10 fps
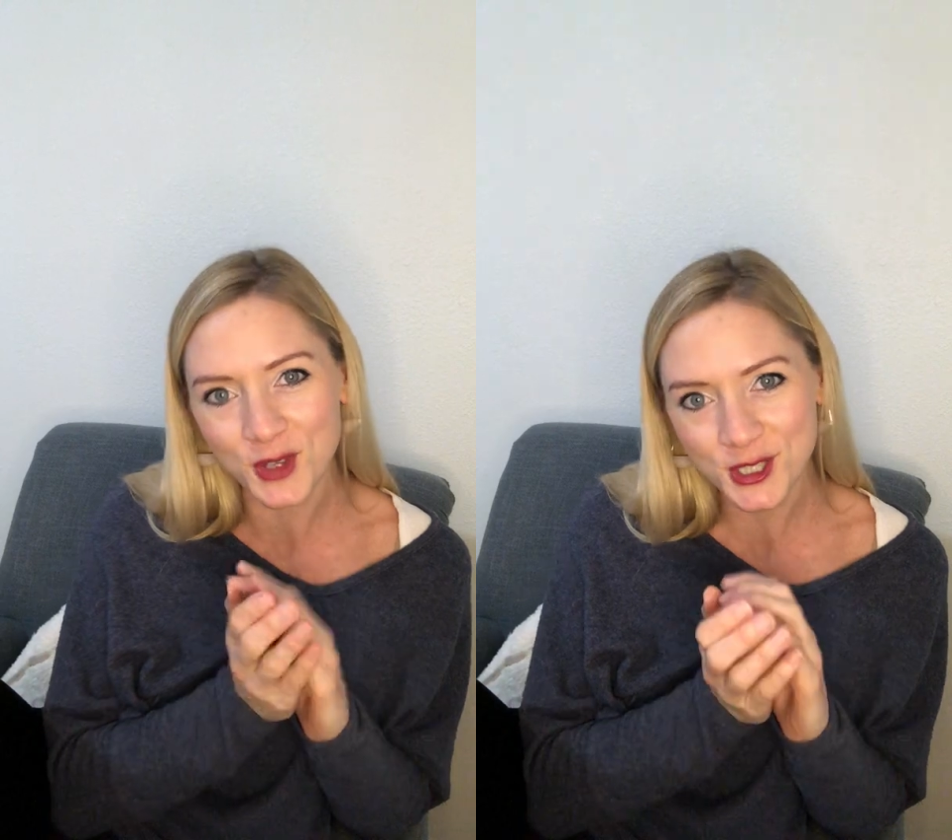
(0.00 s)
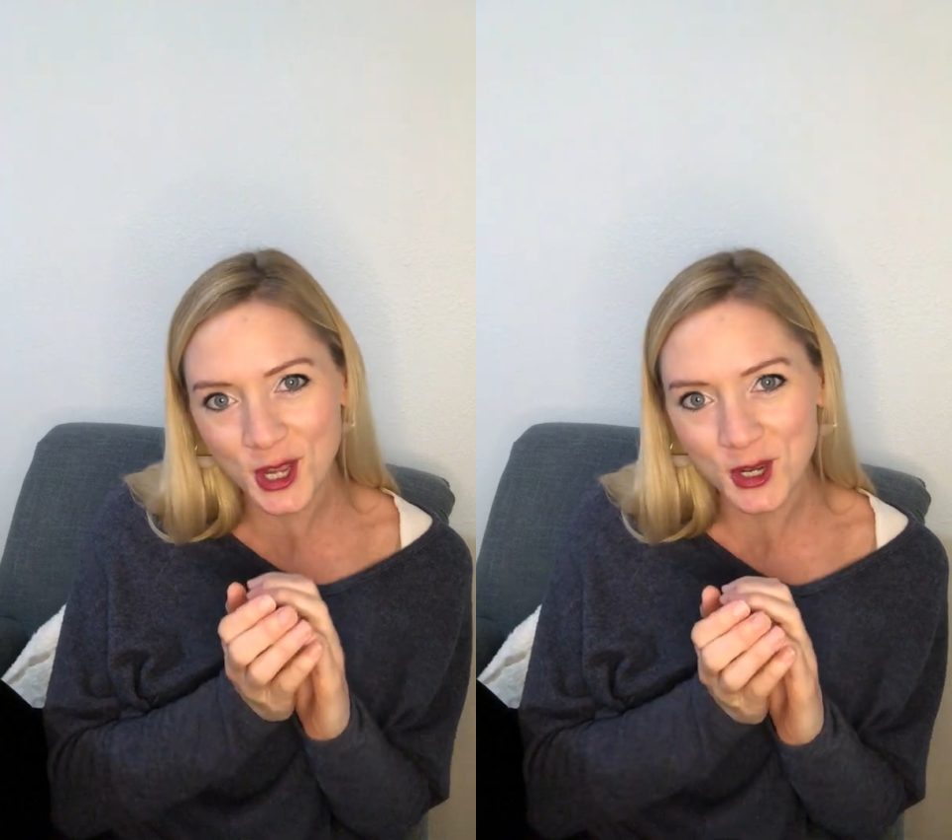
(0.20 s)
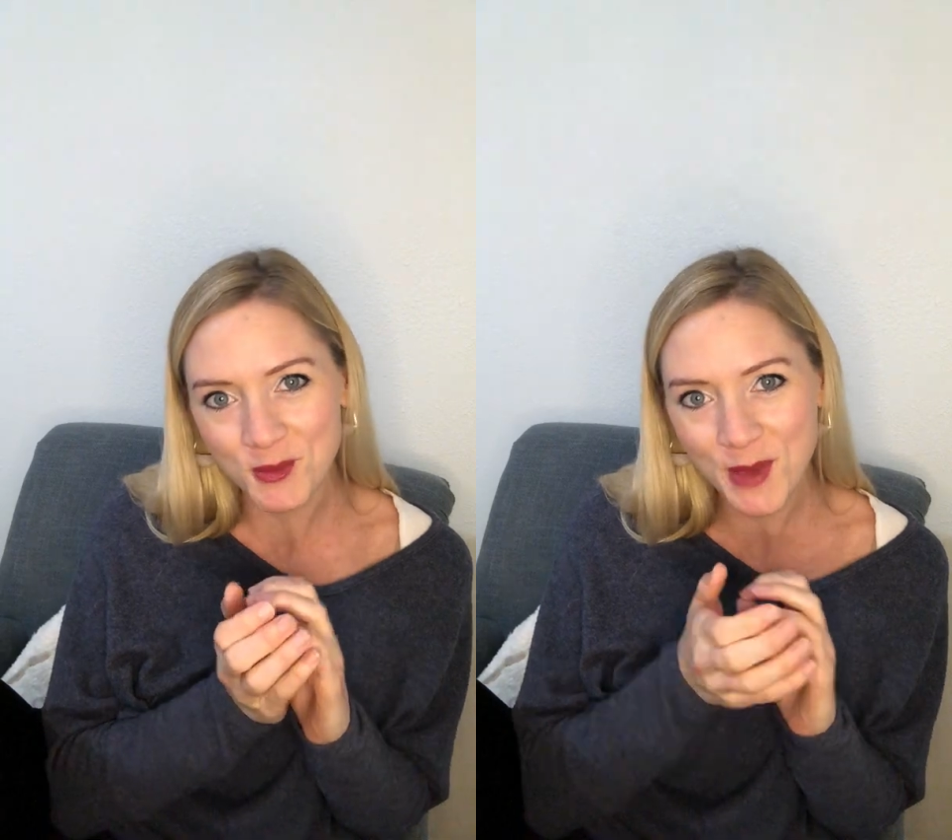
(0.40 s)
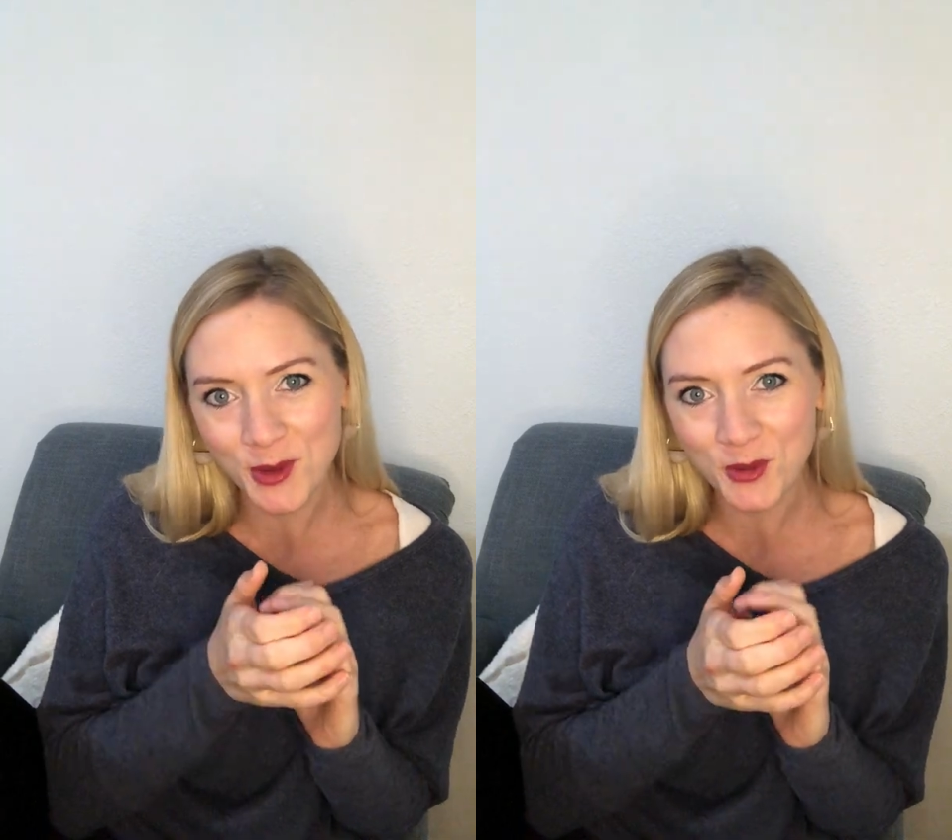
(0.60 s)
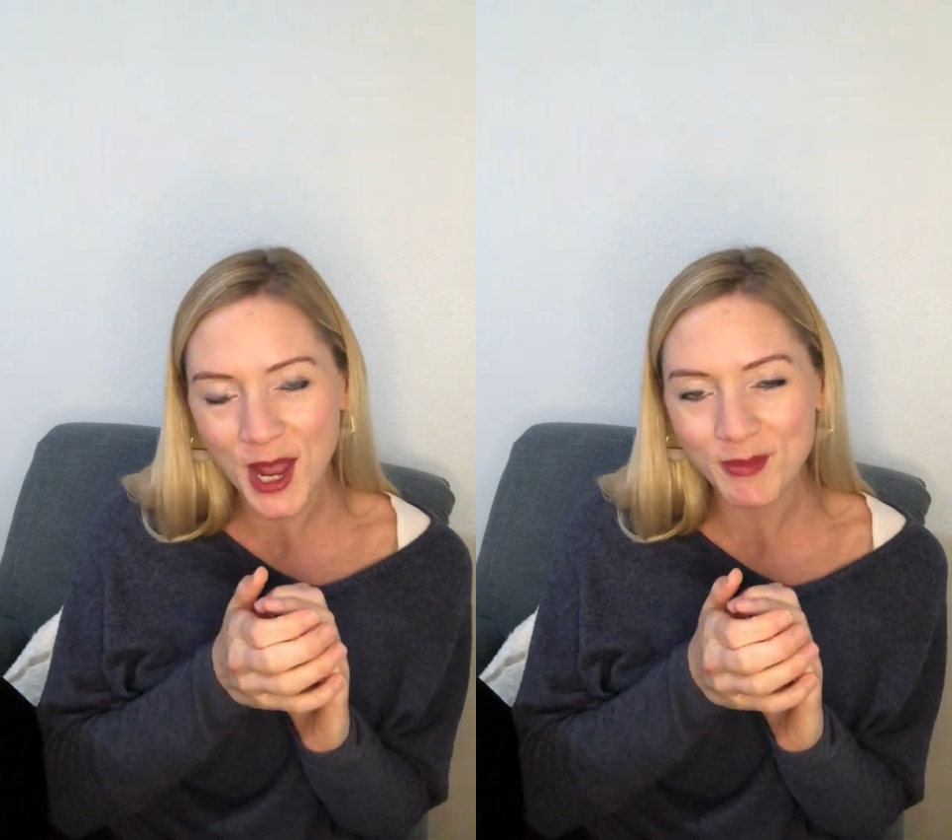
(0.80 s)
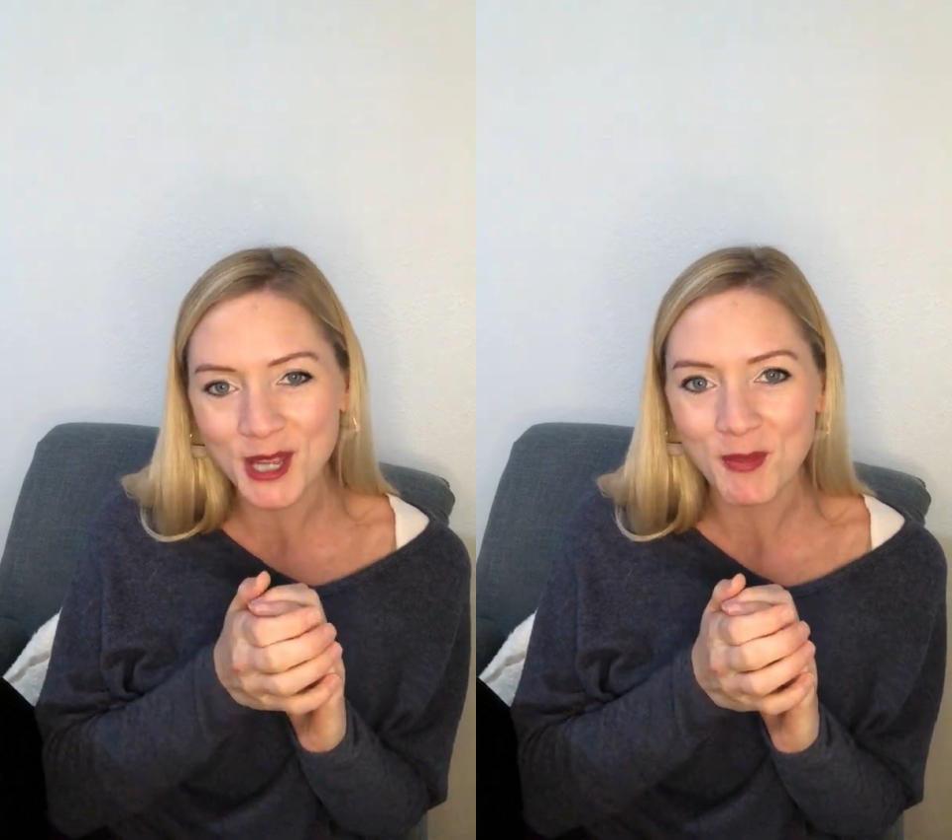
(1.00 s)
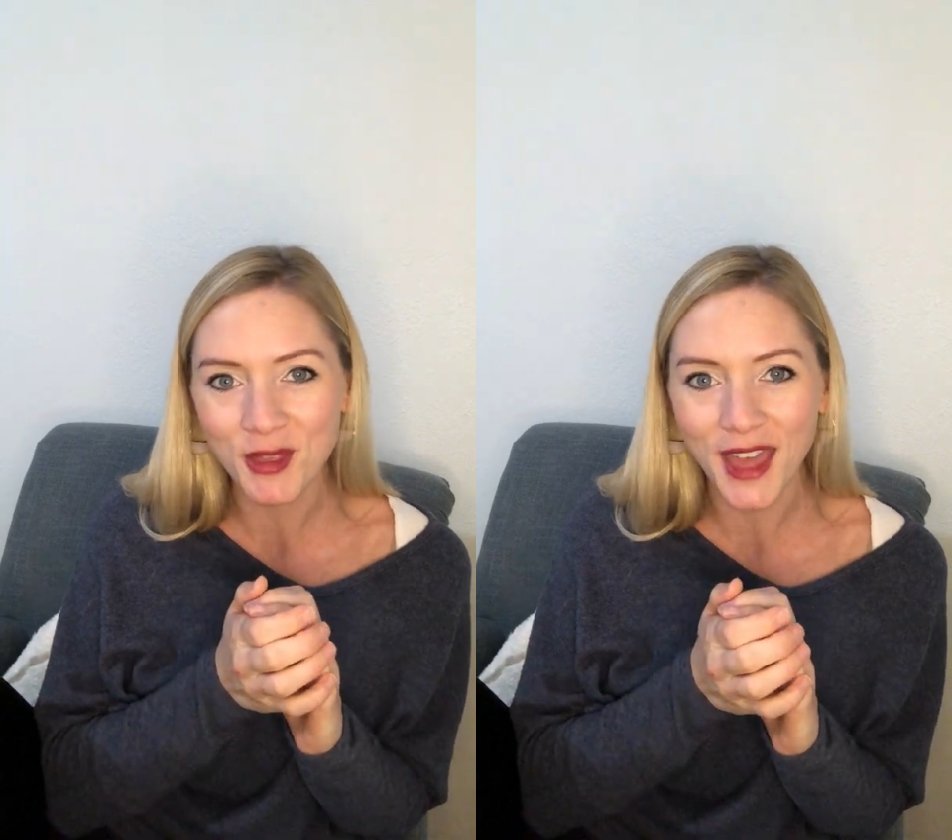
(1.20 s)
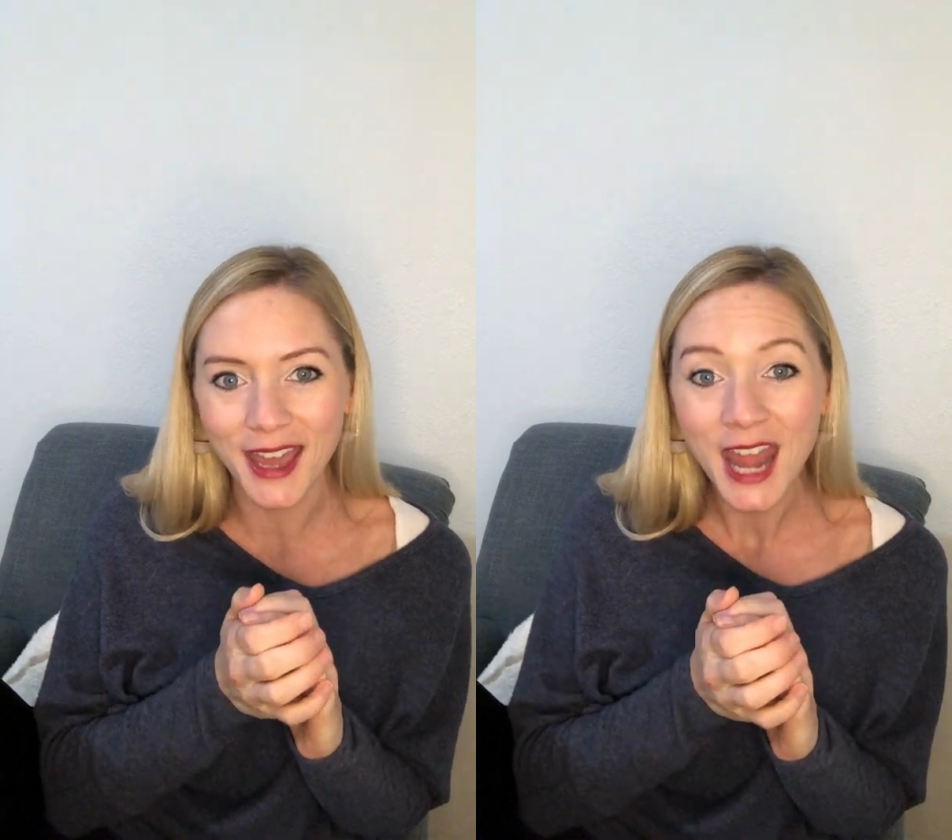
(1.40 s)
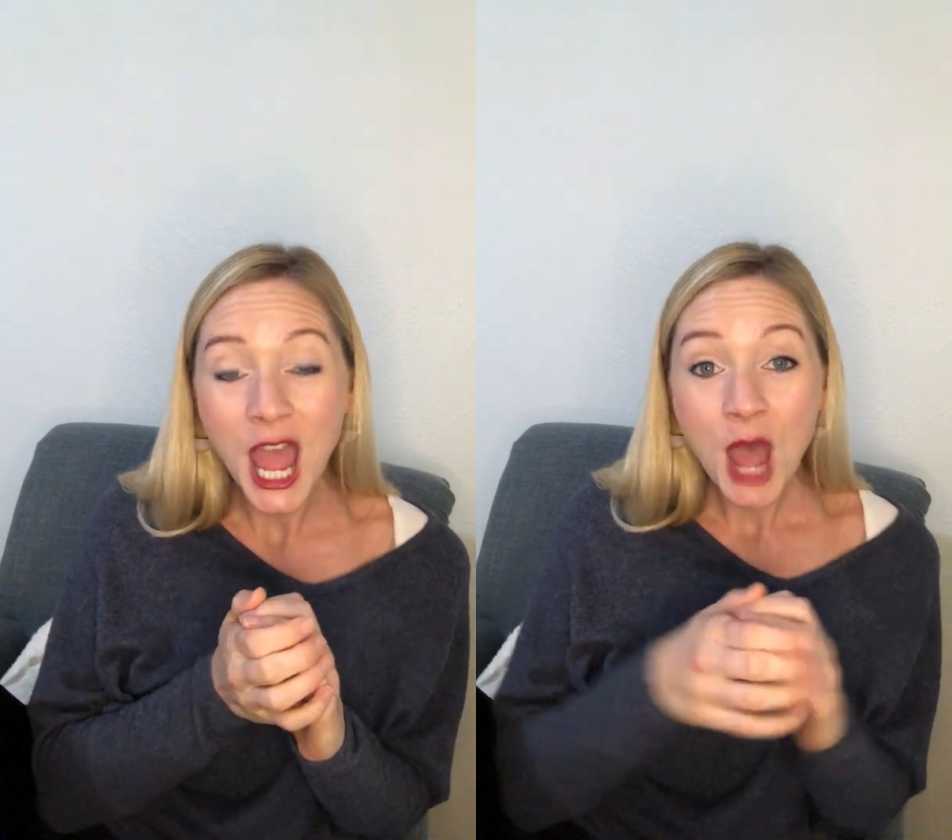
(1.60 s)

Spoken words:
saw your baby wrapped up in that.